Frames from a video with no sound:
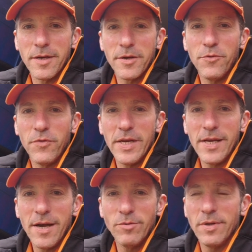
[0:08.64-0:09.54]
little
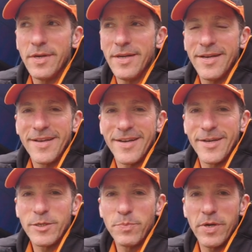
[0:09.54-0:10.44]
video.
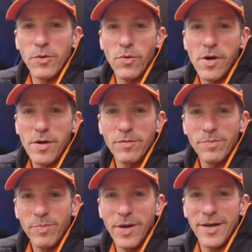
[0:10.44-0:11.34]
It's been a while,
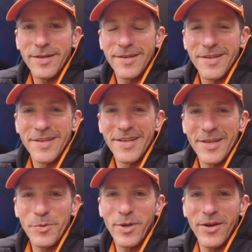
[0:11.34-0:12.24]
but
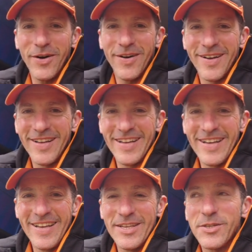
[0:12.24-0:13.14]
here we are.
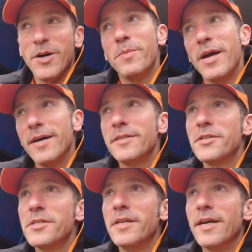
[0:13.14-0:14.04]
So I'm out
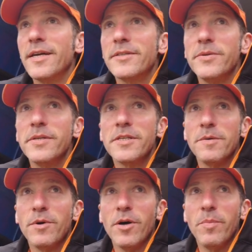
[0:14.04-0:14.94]
just now doing
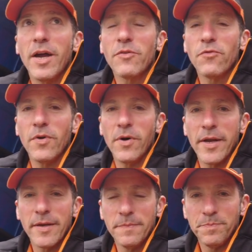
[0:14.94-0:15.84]
some E-IMAC
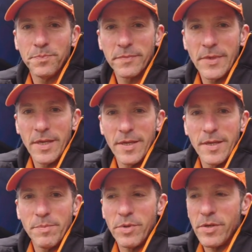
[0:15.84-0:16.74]
flying,
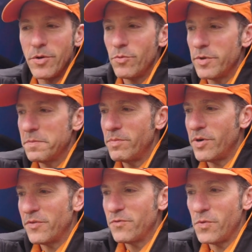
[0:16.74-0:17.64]
but not with
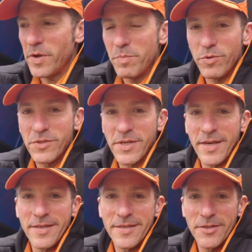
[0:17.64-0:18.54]
my
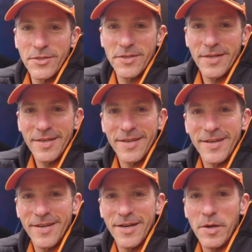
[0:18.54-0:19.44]
40%ers.
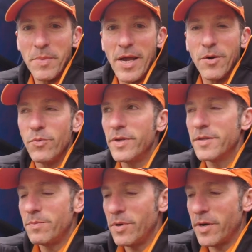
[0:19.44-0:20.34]
I'm out
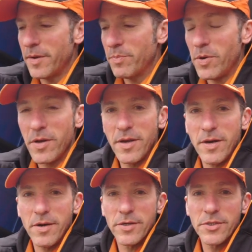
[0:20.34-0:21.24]
with my Pilot
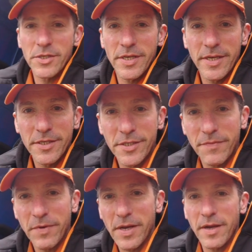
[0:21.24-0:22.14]
RC
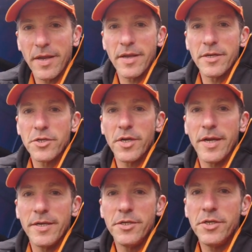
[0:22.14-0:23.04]
78-inch
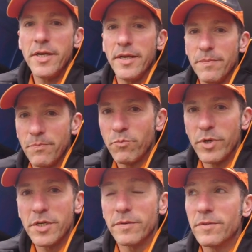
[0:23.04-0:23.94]
NG,
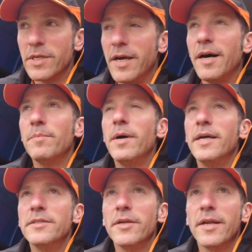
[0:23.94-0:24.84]
which I've set up
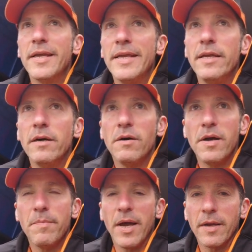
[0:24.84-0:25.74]
as an
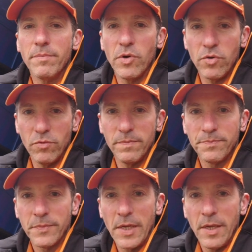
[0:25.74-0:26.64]
E-IMAC model.
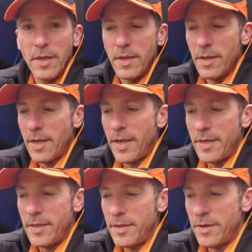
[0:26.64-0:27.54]

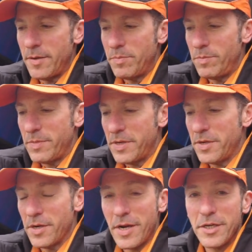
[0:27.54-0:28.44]
And you
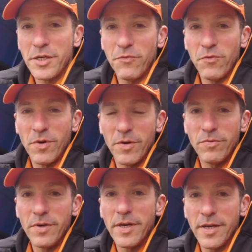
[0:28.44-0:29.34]
can actually fly a
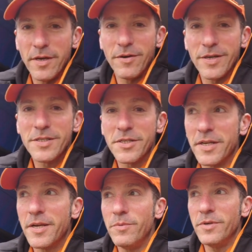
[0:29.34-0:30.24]
really nice
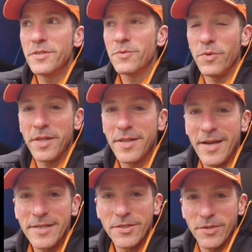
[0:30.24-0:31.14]
sequence with
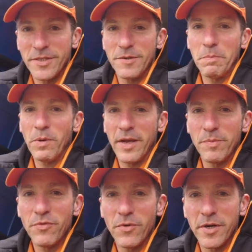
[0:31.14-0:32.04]
that size of
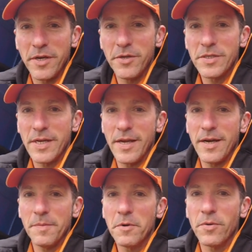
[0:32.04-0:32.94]
plane, provided you set it
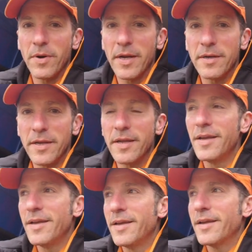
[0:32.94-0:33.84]
up correctly.
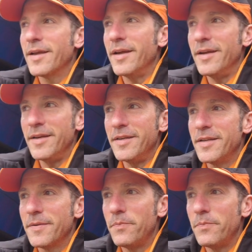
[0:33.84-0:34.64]
And